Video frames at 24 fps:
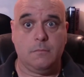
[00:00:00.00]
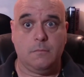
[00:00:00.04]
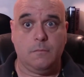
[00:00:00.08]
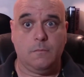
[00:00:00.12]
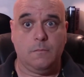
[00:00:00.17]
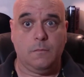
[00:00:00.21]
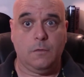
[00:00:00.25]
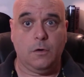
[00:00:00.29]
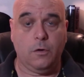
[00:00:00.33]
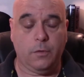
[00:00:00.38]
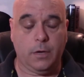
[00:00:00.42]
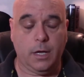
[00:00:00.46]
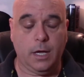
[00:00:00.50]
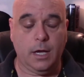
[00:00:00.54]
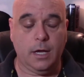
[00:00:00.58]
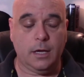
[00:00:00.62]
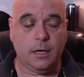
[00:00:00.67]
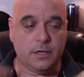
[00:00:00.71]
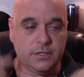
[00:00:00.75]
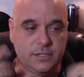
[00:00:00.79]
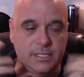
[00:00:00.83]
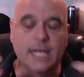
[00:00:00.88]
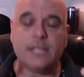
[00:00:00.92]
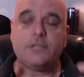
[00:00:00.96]
Okay?
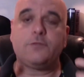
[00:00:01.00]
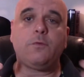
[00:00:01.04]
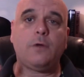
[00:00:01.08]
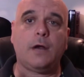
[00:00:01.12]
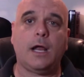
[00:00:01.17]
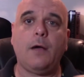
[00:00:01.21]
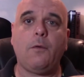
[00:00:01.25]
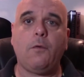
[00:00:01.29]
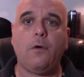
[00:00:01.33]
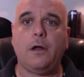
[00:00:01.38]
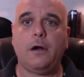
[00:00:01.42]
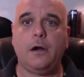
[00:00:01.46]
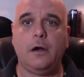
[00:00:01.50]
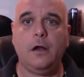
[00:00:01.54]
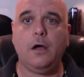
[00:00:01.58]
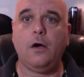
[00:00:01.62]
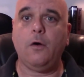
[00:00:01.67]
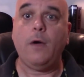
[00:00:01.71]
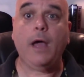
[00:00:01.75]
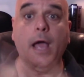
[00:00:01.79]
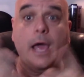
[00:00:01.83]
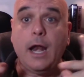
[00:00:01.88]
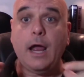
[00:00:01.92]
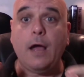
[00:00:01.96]
Because that's what I want to
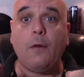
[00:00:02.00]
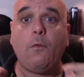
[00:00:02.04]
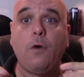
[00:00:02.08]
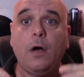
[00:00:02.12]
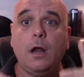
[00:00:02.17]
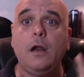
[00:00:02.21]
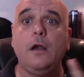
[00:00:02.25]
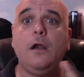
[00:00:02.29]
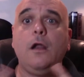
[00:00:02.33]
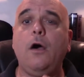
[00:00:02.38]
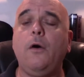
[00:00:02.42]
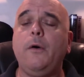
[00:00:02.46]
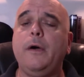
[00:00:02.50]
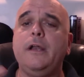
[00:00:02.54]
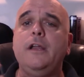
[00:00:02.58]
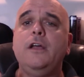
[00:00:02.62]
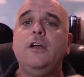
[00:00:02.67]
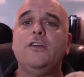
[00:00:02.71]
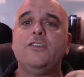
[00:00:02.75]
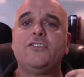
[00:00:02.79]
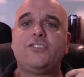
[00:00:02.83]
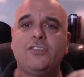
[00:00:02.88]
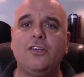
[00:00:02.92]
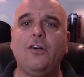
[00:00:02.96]
know. And I want to know it
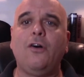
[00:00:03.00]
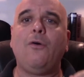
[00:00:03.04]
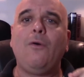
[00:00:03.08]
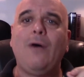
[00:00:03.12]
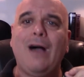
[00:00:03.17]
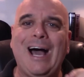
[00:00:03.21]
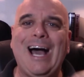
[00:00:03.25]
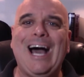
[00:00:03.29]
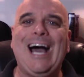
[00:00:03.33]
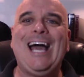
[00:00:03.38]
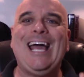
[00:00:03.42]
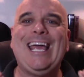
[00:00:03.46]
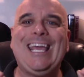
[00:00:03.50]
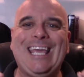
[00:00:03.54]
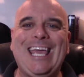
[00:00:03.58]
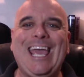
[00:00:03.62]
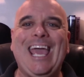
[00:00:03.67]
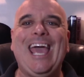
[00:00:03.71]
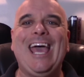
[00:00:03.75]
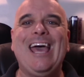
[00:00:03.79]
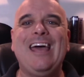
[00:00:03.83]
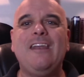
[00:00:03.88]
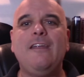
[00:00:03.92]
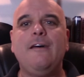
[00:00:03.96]
so I
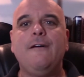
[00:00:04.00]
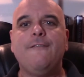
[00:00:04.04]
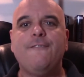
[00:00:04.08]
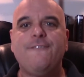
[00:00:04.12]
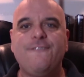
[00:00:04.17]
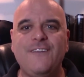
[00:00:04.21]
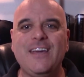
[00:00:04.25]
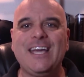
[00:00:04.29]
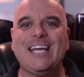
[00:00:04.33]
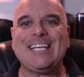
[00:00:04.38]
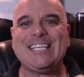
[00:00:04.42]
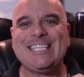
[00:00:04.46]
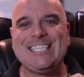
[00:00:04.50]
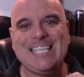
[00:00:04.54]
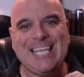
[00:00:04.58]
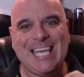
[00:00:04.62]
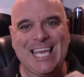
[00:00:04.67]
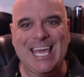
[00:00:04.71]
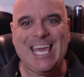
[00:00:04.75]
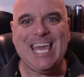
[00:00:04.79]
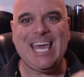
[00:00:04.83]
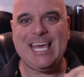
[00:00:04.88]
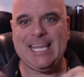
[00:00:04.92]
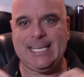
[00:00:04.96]
can fix
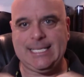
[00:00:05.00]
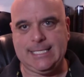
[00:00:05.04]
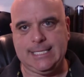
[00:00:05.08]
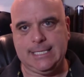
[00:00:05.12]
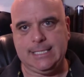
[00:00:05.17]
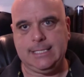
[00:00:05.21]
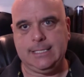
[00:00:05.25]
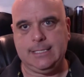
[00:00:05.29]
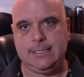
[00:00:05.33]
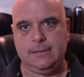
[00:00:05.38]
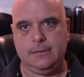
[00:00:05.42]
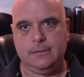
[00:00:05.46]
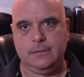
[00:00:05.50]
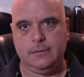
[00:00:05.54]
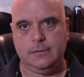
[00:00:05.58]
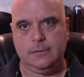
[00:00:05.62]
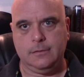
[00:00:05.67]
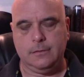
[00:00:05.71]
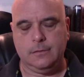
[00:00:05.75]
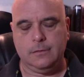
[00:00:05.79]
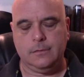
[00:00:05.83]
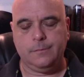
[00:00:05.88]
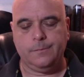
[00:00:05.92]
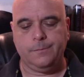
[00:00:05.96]
it.
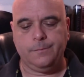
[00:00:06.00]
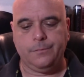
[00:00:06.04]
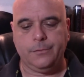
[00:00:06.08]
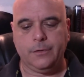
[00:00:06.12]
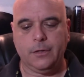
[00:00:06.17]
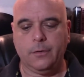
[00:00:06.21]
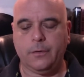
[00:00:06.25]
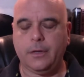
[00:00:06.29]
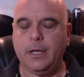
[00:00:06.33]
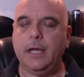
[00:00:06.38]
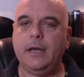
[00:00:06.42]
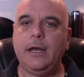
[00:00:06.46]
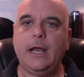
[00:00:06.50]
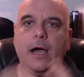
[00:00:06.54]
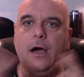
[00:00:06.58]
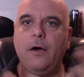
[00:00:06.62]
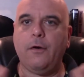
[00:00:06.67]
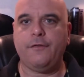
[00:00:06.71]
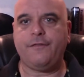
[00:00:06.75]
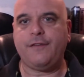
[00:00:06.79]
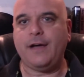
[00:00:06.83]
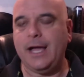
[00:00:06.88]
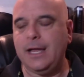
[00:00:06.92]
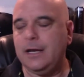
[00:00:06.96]
Okay, now
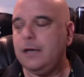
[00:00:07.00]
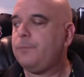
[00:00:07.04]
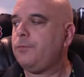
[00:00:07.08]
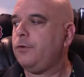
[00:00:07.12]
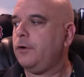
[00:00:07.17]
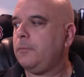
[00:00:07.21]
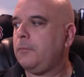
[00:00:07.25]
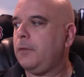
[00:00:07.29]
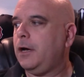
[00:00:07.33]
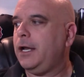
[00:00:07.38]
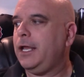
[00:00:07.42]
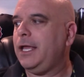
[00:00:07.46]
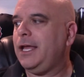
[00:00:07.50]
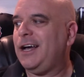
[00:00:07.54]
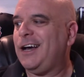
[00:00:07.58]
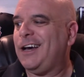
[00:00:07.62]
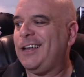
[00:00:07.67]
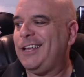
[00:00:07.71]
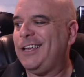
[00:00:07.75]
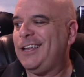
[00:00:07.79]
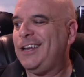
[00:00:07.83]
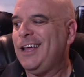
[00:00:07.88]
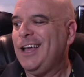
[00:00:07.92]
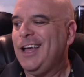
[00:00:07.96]
if I had to put money
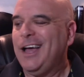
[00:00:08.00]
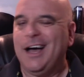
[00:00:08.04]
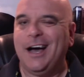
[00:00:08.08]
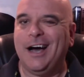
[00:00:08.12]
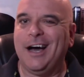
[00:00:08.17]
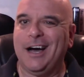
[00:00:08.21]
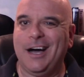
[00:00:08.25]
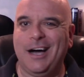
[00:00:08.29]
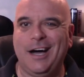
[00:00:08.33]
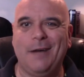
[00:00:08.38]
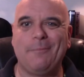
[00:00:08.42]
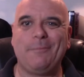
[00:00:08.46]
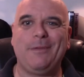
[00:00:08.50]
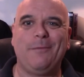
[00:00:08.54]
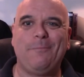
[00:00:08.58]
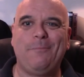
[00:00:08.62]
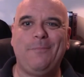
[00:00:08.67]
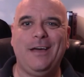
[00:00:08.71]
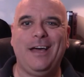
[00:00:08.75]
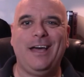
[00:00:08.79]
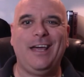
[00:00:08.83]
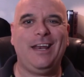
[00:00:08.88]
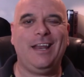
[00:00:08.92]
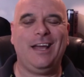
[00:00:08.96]
on it, I'm going to
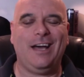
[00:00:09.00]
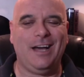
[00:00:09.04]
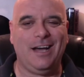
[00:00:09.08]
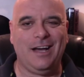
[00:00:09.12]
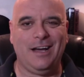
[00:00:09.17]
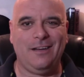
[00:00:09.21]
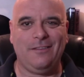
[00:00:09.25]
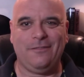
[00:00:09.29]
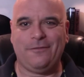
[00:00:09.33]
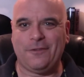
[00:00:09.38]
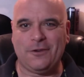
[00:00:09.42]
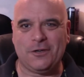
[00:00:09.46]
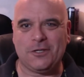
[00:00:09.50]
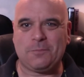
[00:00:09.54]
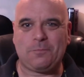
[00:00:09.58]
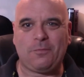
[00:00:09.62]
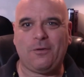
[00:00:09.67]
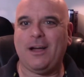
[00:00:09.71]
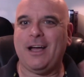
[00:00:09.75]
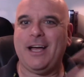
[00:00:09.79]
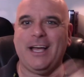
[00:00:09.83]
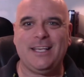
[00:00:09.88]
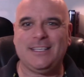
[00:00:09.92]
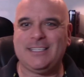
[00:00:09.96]
bet first
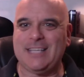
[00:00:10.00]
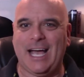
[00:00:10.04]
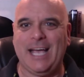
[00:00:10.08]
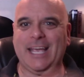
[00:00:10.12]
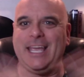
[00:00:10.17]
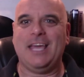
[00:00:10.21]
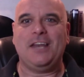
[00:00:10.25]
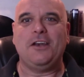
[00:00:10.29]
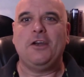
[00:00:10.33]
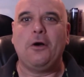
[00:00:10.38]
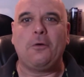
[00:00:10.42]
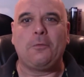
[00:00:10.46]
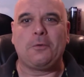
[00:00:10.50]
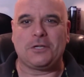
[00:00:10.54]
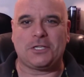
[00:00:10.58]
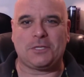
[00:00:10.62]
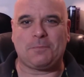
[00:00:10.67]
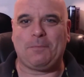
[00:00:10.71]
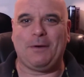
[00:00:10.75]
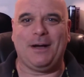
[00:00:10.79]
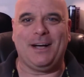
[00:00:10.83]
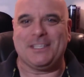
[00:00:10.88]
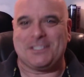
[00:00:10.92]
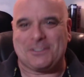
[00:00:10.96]
prize, I get no
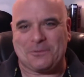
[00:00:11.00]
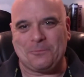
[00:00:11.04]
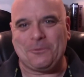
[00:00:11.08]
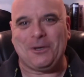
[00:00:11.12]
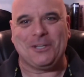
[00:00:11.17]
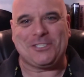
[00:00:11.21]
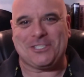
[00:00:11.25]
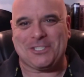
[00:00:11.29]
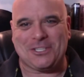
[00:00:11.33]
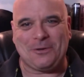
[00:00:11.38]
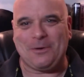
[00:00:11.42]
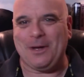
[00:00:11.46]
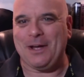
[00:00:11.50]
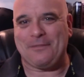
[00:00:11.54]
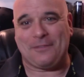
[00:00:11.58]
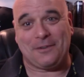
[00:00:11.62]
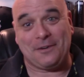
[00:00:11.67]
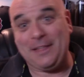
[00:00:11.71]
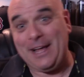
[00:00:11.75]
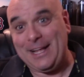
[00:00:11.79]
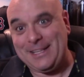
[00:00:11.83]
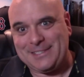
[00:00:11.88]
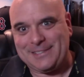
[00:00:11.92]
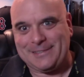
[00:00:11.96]
response
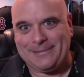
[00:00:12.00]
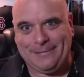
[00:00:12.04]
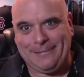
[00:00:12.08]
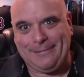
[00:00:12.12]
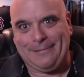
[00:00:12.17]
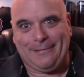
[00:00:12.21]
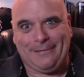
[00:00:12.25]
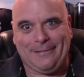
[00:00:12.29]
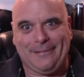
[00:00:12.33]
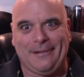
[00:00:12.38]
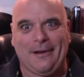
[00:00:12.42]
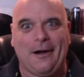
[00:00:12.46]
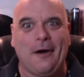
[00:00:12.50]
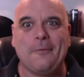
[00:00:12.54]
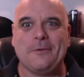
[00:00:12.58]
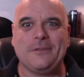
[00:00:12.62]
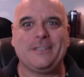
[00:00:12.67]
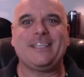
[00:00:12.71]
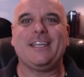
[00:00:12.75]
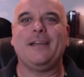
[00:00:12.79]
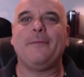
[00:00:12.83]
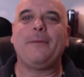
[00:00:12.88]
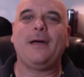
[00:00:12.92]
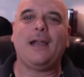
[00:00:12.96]
whatsoever. That's always
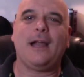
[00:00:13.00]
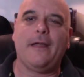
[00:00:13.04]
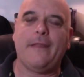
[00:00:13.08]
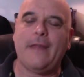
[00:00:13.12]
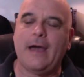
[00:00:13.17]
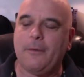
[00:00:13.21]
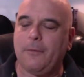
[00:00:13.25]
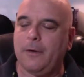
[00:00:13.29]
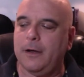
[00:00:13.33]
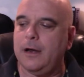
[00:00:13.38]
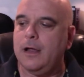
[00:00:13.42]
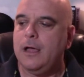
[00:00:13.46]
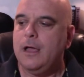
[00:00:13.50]
going to bet on that one.